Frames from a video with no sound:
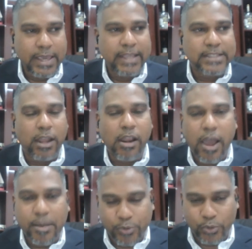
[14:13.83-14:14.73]
it's a
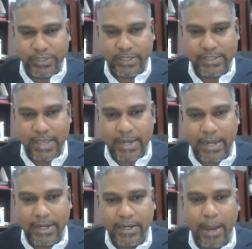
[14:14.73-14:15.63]
long process,
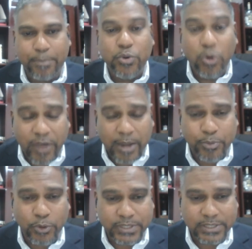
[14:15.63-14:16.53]
and the approval
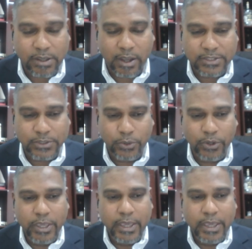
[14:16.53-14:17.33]
process also